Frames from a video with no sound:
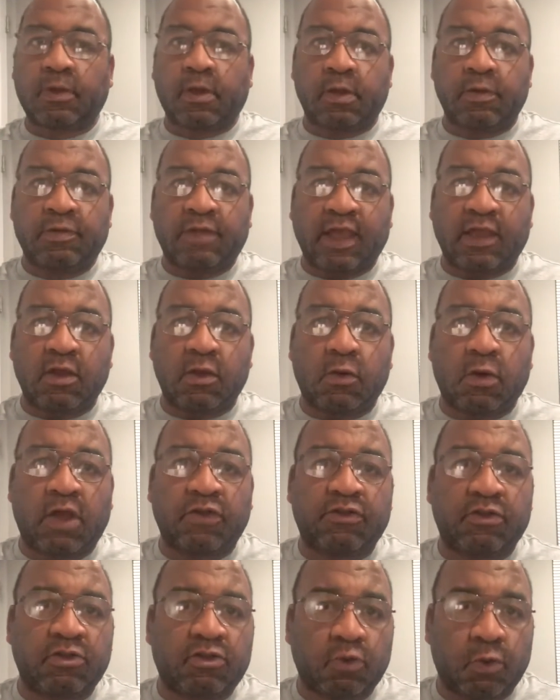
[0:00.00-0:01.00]
Second
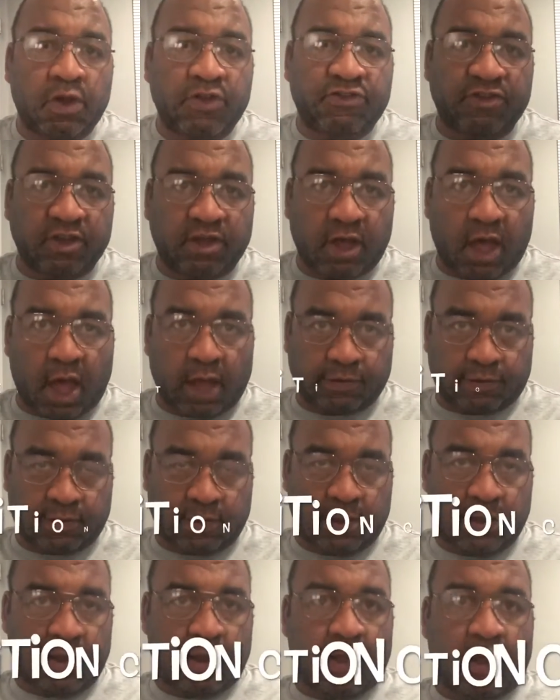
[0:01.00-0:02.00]
question tuition cost.
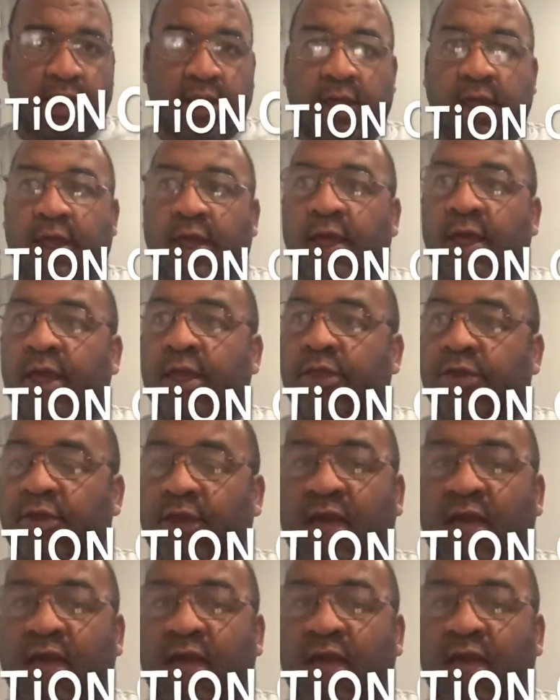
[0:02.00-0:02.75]
You